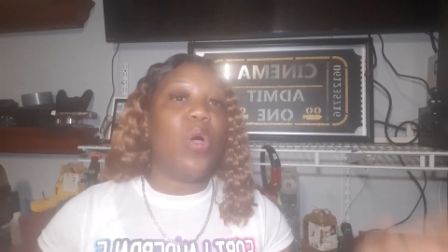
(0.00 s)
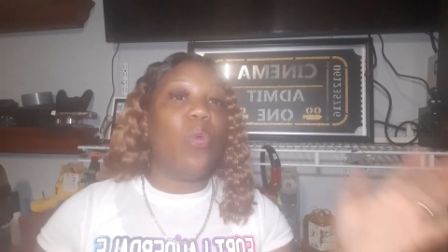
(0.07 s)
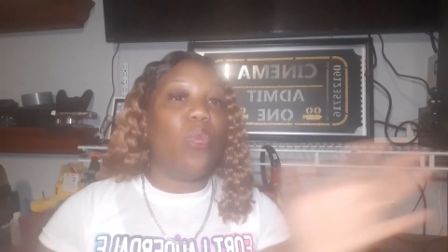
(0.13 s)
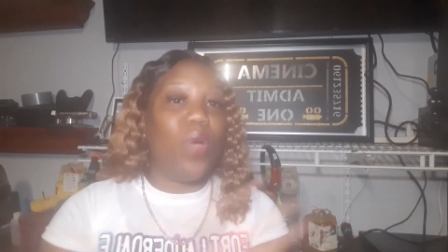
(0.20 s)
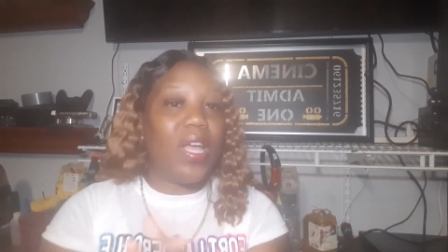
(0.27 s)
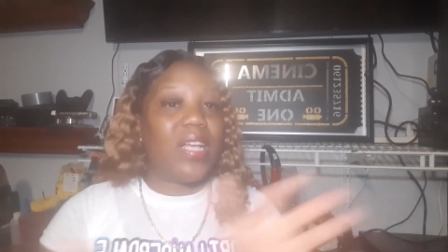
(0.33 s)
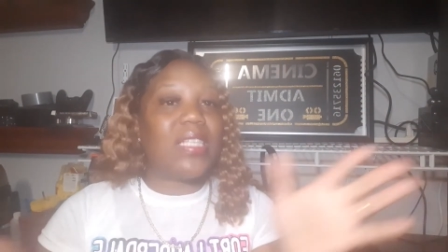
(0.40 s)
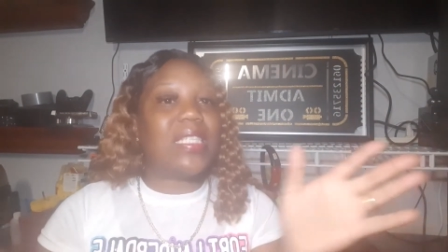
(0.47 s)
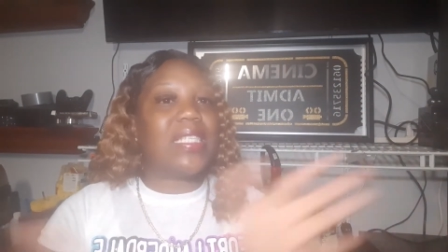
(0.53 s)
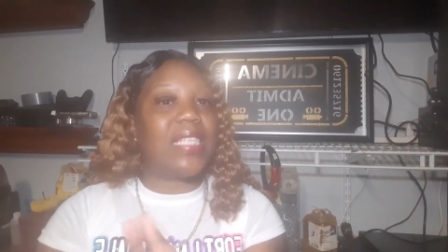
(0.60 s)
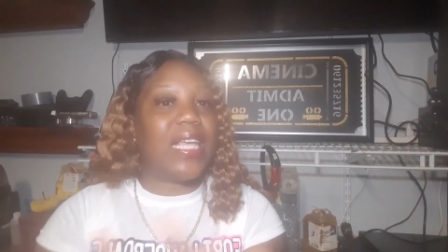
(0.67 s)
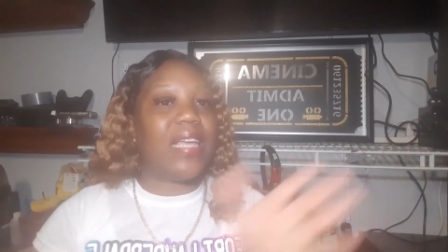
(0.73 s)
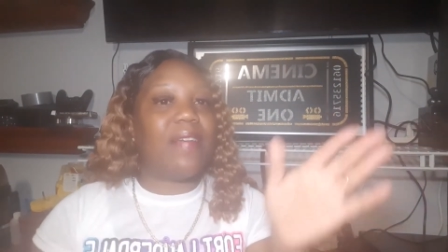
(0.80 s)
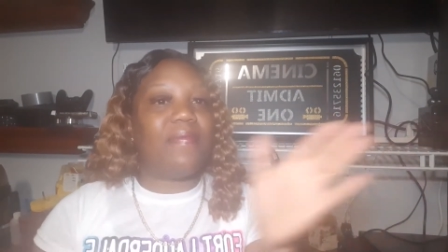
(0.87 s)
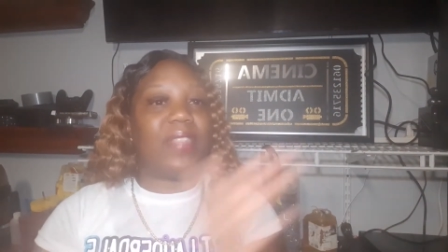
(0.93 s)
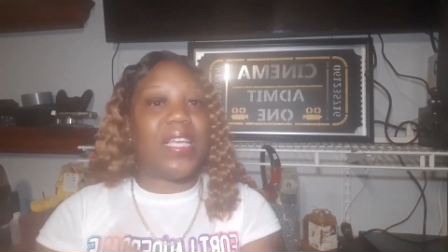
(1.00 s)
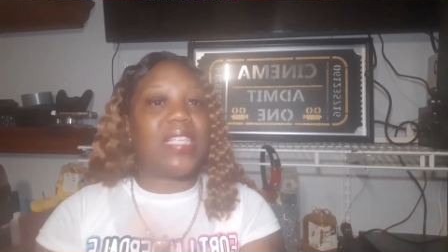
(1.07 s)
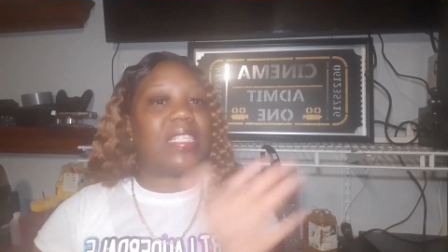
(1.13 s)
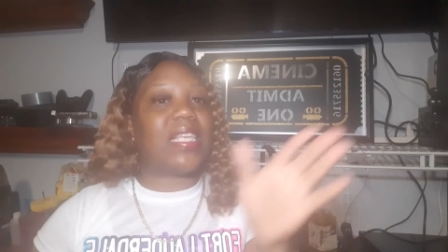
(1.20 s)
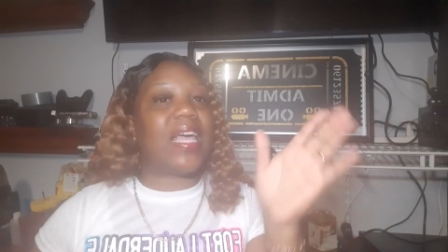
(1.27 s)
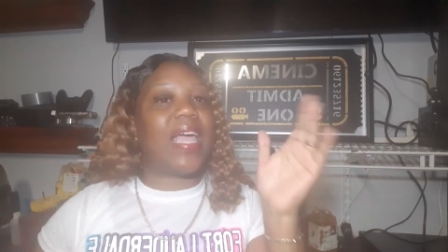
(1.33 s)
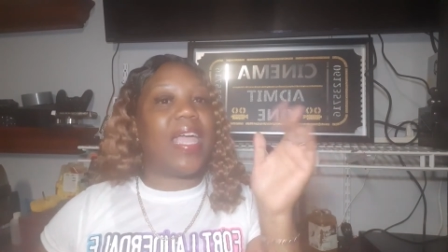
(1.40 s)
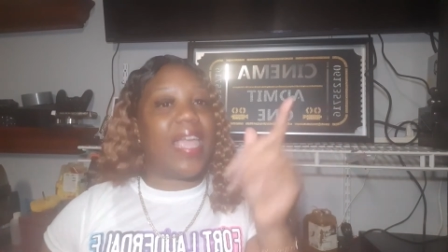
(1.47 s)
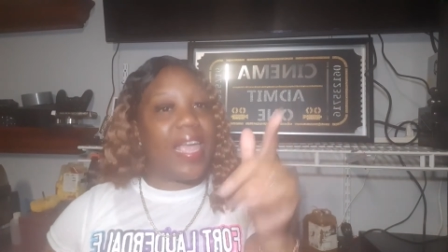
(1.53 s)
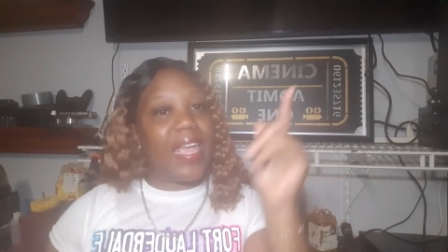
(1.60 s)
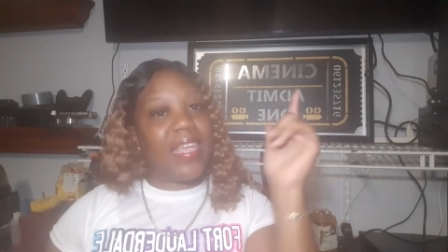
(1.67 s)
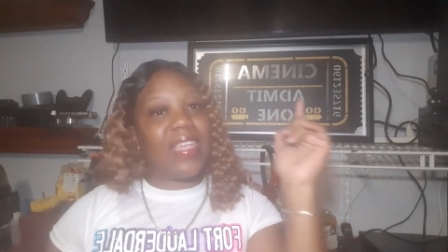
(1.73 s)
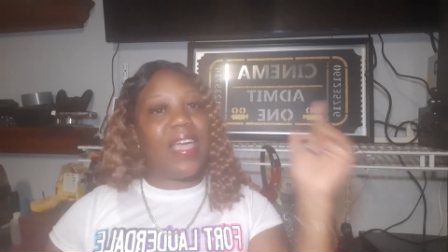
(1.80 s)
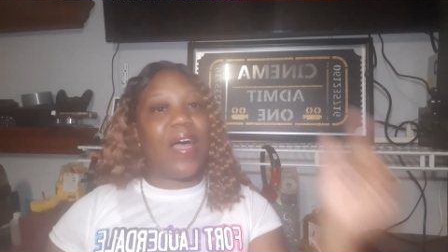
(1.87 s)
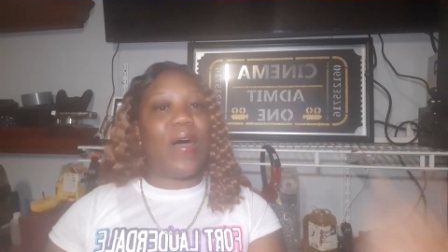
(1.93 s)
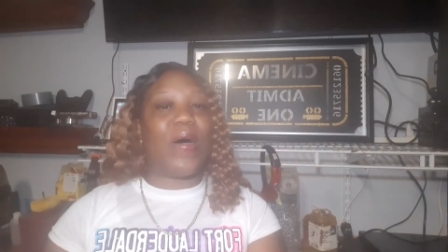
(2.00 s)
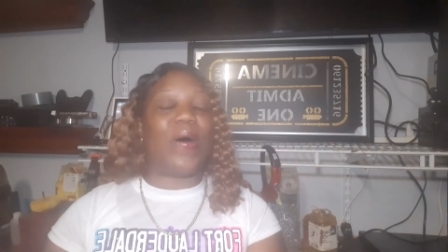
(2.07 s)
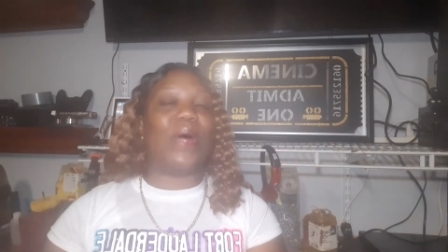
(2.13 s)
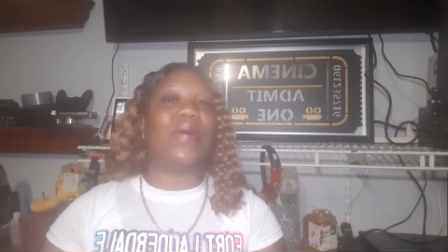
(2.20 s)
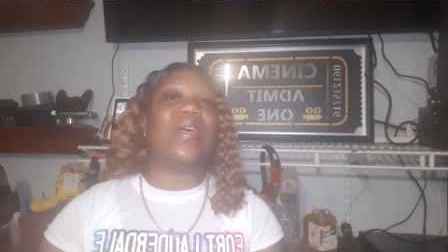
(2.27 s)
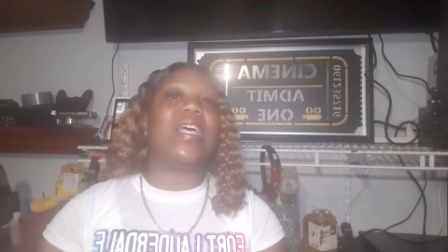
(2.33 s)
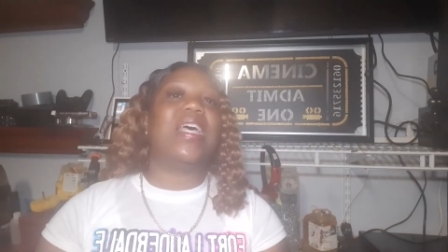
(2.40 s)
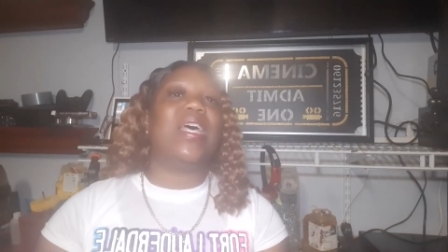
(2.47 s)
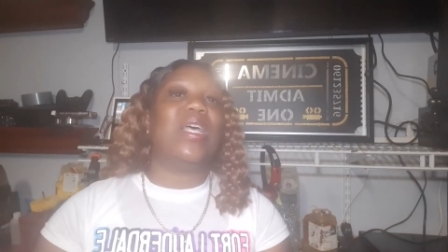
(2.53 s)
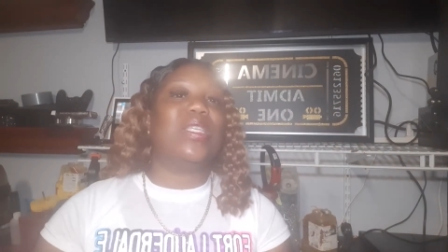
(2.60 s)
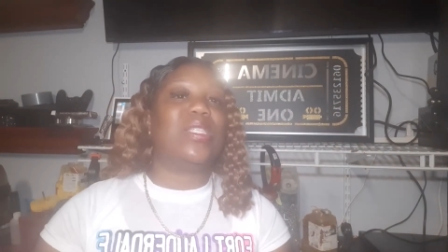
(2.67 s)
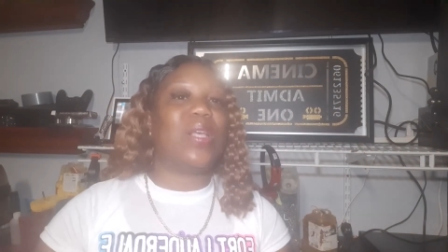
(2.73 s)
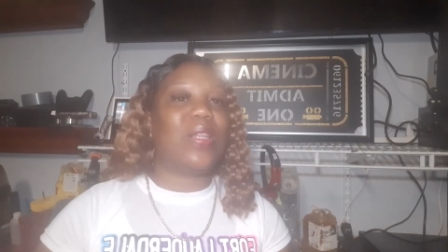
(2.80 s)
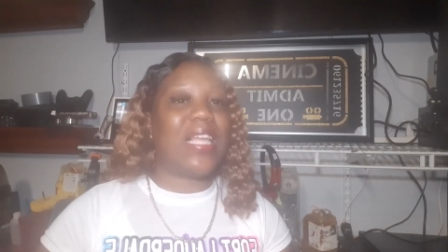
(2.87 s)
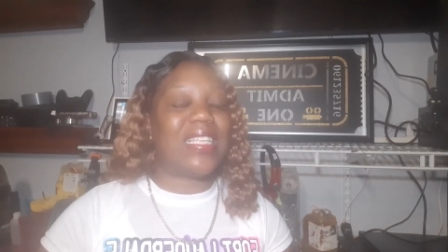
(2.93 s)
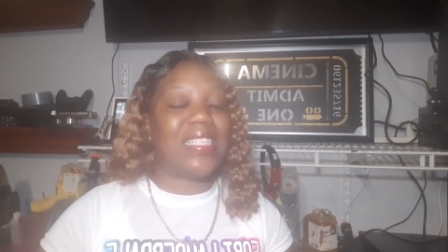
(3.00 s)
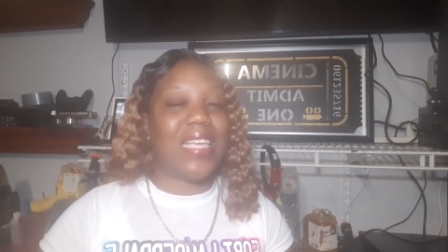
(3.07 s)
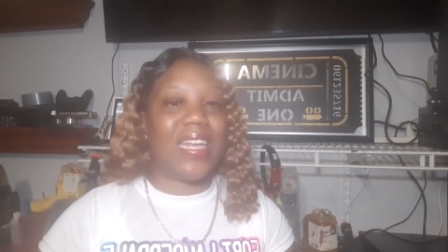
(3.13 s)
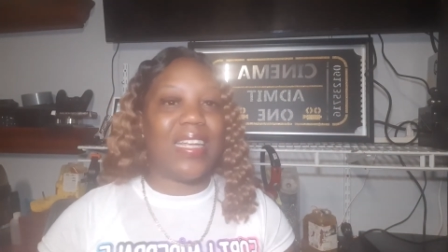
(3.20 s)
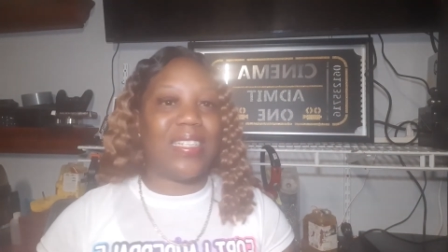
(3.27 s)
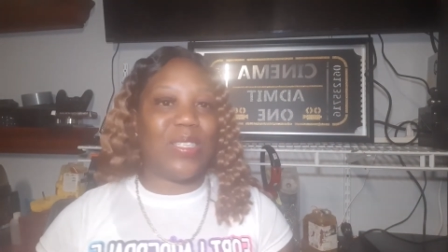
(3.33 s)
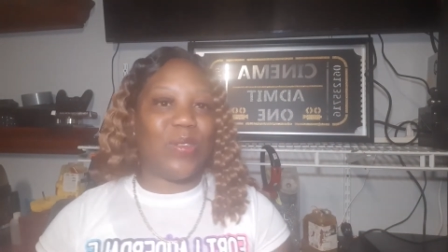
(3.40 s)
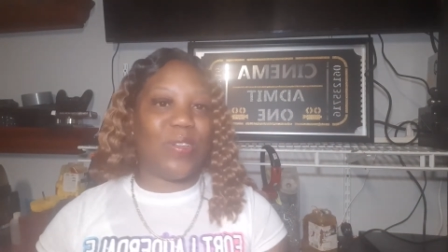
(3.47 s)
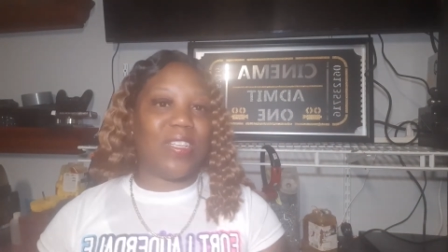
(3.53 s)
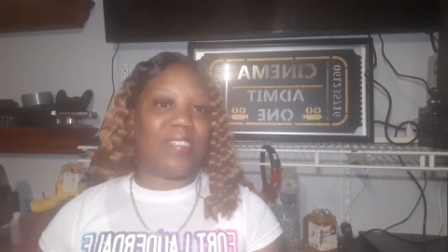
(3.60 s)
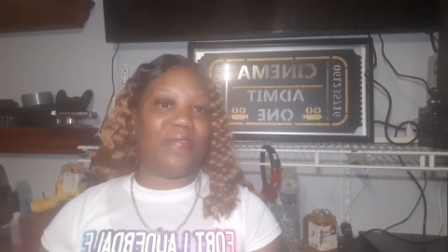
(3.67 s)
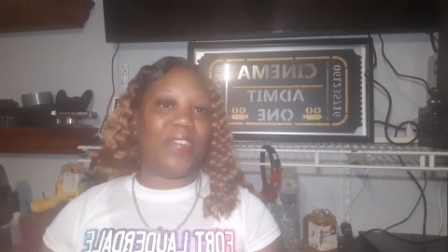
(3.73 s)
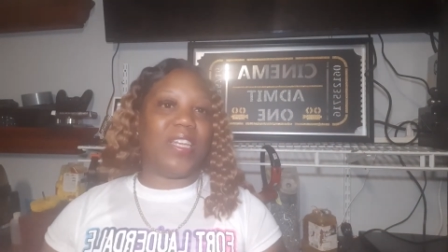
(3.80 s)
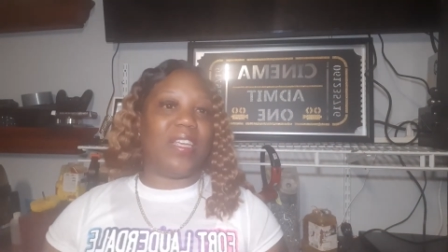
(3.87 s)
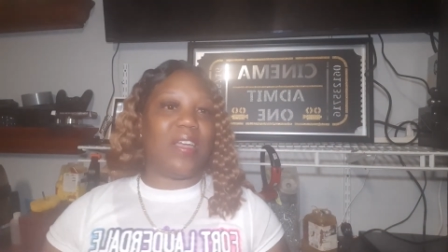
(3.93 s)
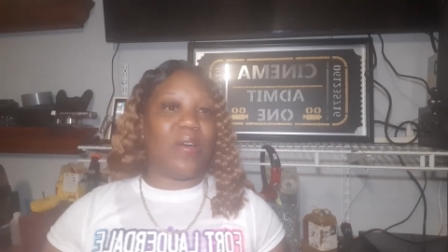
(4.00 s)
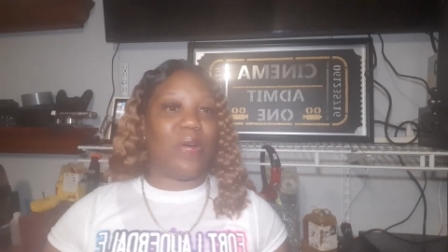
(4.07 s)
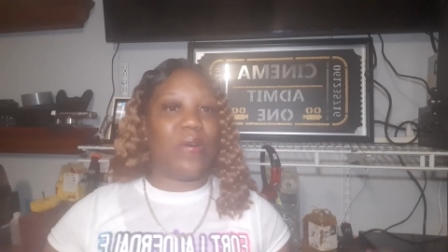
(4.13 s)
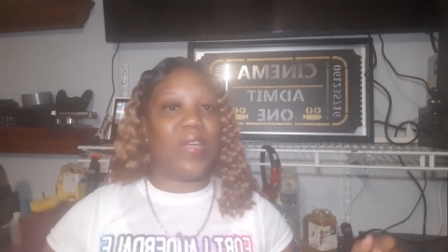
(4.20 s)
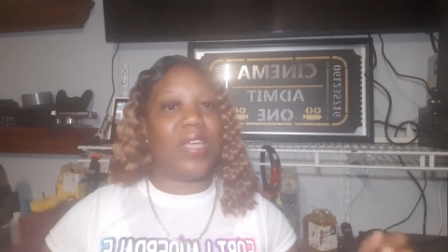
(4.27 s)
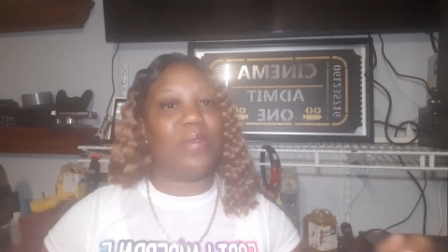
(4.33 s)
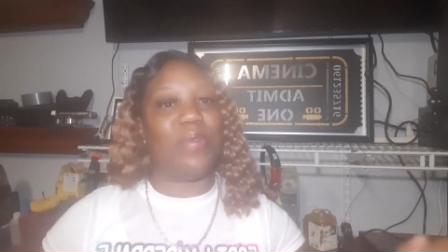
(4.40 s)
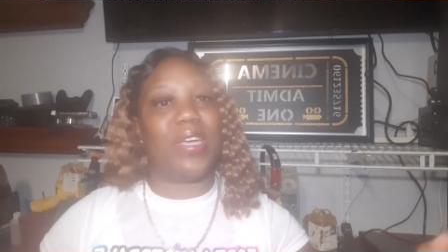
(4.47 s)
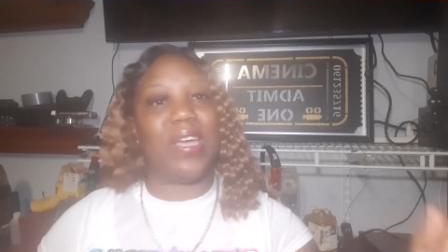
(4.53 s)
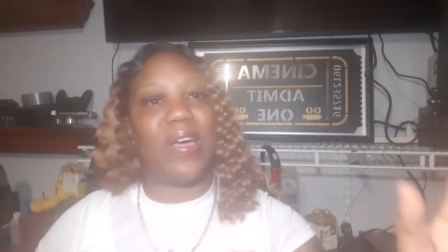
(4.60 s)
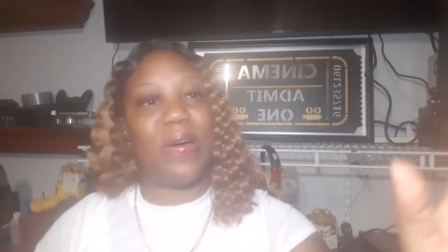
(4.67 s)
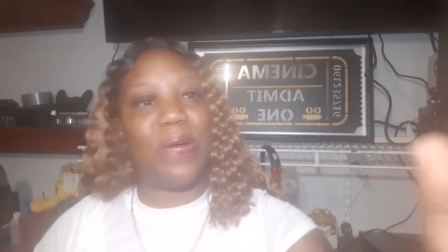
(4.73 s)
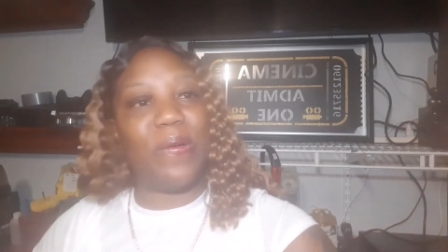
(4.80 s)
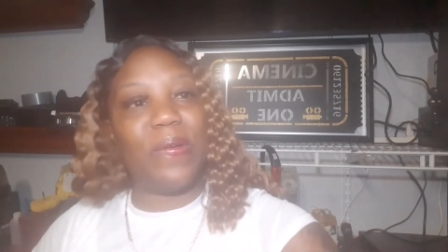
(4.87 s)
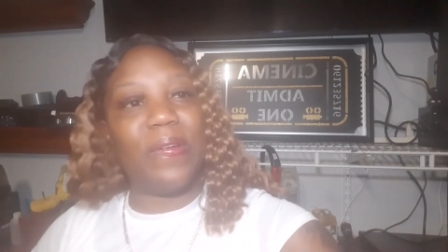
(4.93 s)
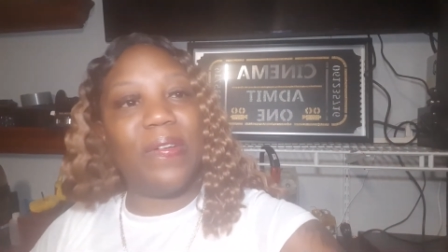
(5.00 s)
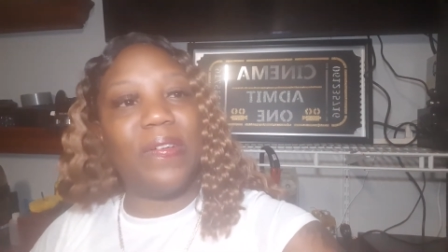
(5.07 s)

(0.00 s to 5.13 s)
We'll see if this a hit, y'all. So let's get into this video. Here we go.